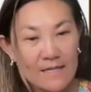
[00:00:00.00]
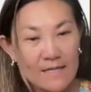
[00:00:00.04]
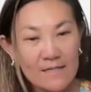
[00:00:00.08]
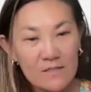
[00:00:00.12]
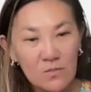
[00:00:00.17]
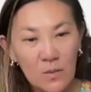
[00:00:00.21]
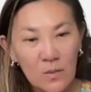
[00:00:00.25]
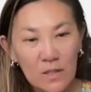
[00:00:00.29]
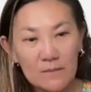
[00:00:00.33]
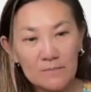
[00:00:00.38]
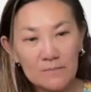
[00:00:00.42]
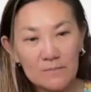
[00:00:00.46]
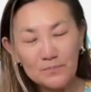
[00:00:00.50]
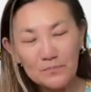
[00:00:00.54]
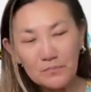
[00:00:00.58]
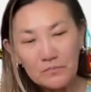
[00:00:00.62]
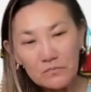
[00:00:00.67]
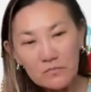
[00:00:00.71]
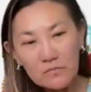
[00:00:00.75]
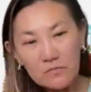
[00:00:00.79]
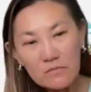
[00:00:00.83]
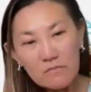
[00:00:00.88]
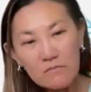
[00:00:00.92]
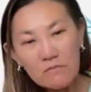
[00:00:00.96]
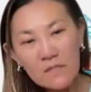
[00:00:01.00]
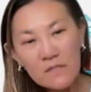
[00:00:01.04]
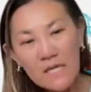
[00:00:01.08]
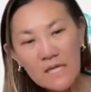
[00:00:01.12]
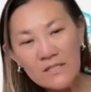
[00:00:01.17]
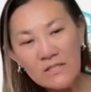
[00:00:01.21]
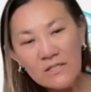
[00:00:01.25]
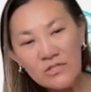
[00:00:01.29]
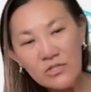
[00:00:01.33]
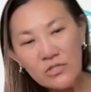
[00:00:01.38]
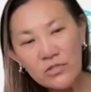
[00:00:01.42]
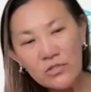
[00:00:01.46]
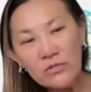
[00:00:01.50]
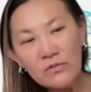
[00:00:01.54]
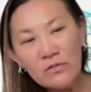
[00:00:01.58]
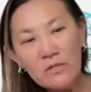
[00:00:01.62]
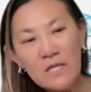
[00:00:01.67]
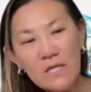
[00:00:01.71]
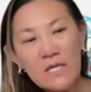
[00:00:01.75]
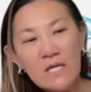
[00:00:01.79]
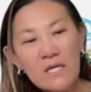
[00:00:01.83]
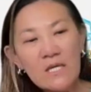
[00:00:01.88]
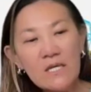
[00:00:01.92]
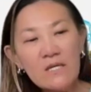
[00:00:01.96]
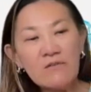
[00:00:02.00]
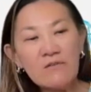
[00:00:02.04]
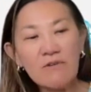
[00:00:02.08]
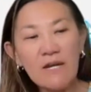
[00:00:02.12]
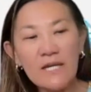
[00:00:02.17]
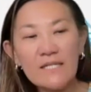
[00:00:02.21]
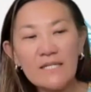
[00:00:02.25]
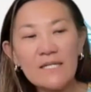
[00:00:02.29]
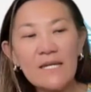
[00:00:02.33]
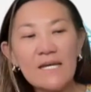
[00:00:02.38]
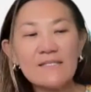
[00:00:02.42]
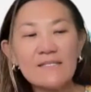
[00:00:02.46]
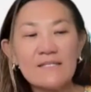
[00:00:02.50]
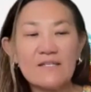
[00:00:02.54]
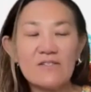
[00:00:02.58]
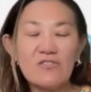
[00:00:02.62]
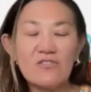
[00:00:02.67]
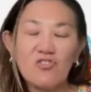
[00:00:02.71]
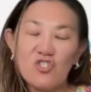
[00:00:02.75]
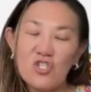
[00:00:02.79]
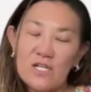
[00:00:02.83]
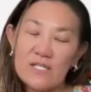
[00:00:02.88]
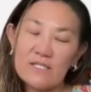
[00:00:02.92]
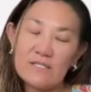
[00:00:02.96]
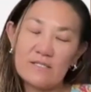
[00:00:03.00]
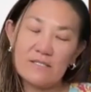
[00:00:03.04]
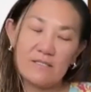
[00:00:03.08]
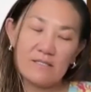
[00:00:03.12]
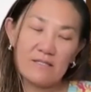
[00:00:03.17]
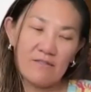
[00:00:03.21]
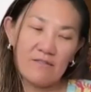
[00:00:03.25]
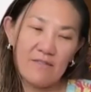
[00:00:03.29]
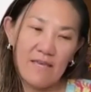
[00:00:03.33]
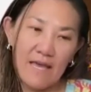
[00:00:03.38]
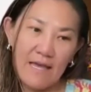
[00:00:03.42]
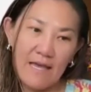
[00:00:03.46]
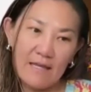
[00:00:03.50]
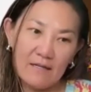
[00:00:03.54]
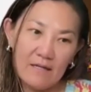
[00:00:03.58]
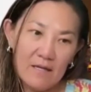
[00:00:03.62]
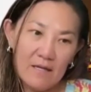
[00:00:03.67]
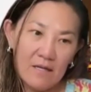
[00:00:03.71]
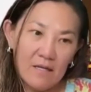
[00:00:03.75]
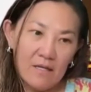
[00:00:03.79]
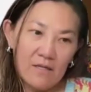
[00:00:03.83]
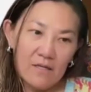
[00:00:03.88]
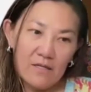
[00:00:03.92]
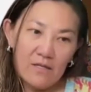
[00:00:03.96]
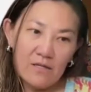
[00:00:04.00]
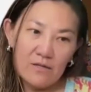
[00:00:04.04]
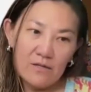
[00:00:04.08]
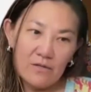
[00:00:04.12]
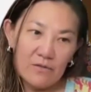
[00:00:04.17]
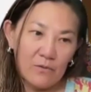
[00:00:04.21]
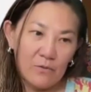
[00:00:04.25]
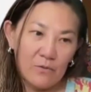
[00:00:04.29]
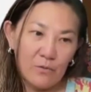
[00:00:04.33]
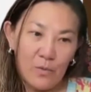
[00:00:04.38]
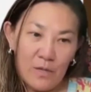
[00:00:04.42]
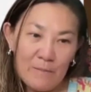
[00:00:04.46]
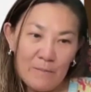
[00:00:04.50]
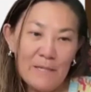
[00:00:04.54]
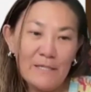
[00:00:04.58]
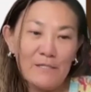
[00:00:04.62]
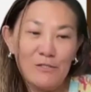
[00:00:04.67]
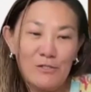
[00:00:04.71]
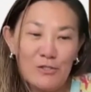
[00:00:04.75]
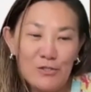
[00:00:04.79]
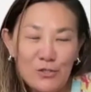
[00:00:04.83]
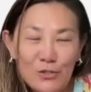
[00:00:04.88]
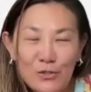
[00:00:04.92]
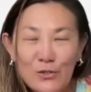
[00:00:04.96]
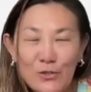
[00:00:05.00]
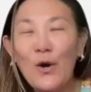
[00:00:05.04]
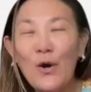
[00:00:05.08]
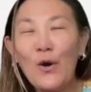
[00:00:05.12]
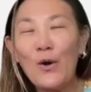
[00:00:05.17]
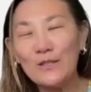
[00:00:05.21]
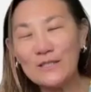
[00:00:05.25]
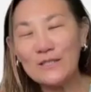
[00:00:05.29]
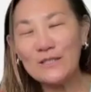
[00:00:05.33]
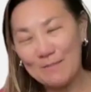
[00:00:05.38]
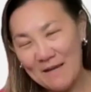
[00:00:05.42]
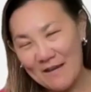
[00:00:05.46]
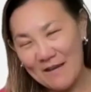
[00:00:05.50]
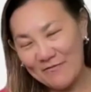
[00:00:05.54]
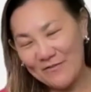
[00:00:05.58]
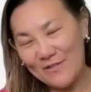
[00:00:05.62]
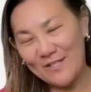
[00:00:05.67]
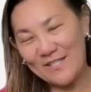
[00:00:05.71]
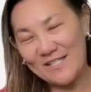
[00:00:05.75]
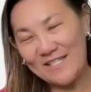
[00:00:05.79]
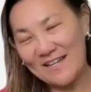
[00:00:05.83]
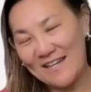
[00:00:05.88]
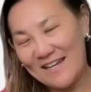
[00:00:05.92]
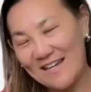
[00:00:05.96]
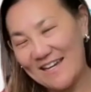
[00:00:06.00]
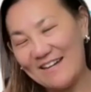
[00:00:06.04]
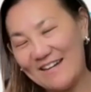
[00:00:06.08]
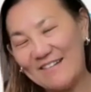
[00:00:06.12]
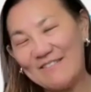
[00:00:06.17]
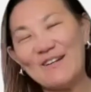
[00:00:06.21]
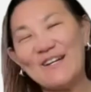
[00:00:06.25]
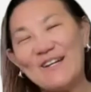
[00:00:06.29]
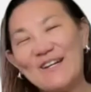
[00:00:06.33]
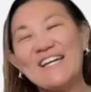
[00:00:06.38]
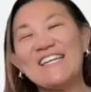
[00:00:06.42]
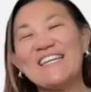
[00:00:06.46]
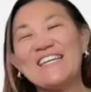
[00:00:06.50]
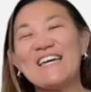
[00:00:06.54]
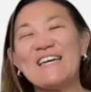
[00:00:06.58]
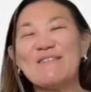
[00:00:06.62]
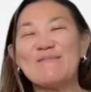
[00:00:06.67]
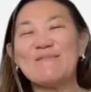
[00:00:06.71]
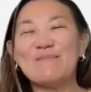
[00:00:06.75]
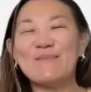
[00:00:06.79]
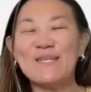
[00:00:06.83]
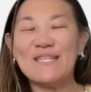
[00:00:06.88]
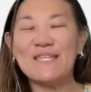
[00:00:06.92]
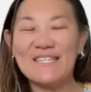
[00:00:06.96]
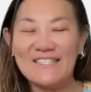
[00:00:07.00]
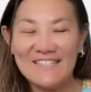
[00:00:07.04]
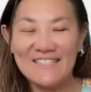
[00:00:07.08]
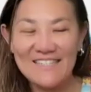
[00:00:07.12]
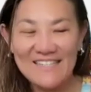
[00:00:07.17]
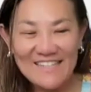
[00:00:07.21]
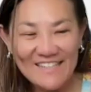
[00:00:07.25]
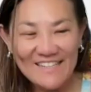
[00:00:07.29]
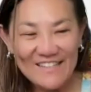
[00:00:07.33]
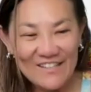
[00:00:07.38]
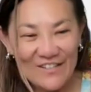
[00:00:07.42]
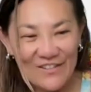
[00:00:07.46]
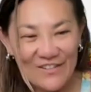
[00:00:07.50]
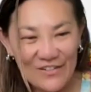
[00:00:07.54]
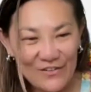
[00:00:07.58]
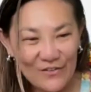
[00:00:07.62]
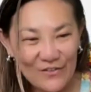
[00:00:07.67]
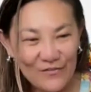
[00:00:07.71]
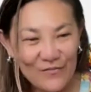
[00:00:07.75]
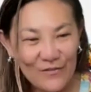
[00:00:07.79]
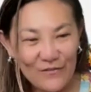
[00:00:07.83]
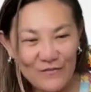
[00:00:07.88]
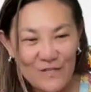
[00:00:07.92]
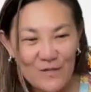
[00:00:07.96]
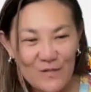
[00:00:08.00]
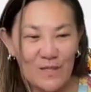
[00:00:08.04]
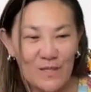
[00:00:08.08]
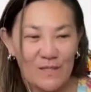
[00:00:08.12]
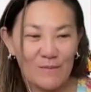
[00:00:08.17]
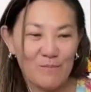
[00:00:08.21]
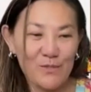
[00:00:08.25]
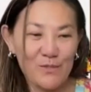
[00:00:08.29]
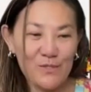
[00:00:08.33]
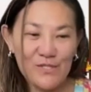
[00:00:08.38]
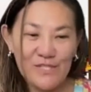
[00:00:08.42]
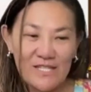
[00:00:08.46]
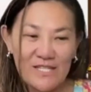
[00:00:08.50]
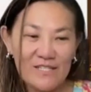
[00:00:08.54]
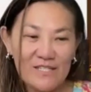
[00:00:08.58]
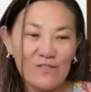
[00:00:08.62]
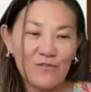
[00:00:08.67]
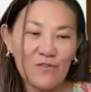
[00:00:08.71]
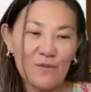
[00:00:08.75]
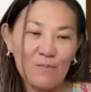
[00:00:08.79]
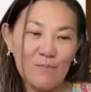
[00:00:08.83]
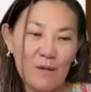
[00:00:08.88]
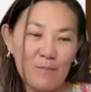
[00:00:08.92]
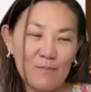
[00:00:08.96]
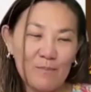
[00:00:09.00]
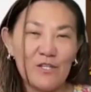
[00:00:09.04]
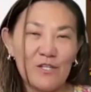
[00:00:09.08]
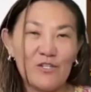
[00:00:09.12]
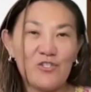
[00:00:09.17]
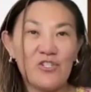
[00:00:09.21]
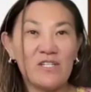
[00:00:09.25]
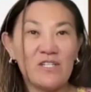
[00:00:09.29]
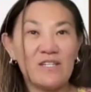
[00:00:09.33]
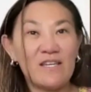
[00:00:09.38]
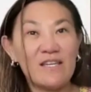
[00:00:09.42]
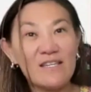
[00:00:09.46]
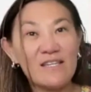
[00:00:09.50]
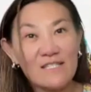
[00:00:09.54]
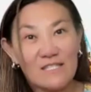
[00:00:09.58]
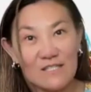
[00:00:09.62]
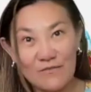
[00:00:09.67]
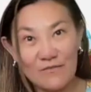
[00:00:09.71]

is one. And two, recognizing just that, women do hold up half the sky, right? I mean, 51% of the population is